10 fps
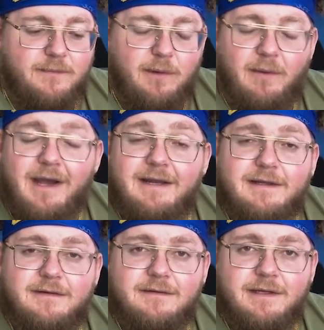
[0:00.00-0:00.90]
Now, why do
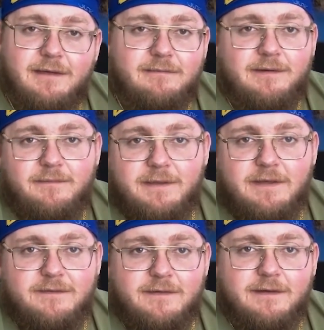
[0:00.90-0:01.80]
they do that? Well,
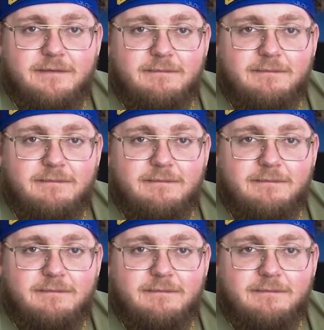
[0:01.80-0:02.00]
because they're